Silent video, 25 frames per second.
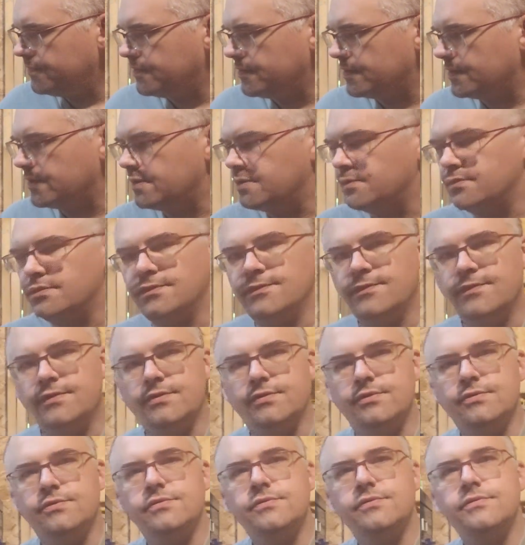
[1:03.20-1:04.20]
we're going to
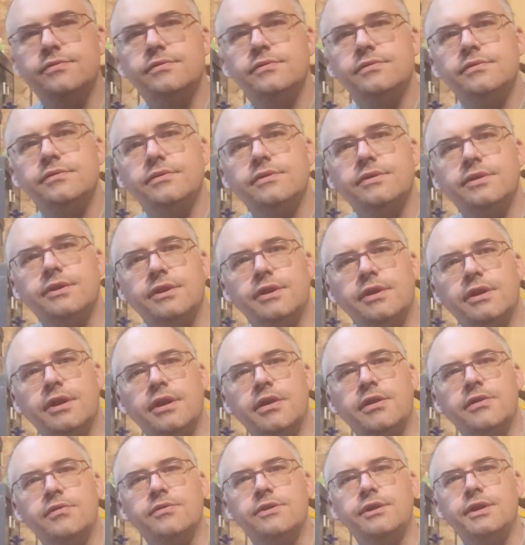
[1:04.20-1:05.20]
review the
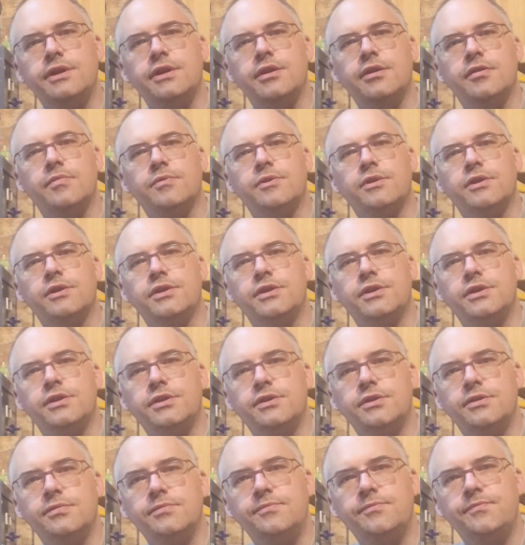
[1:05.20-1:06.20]
Gaahleri Airbrush
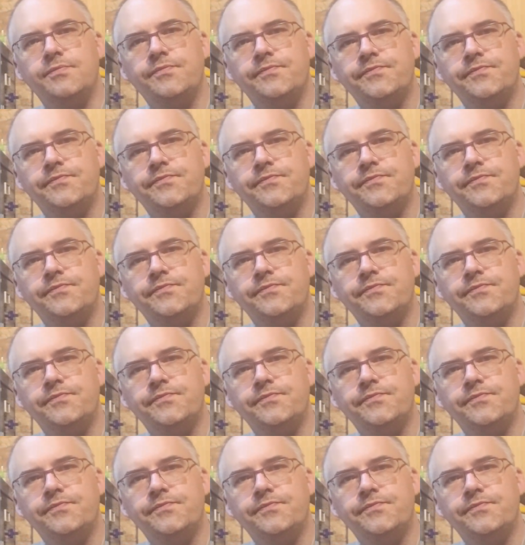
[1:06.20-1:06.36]
system.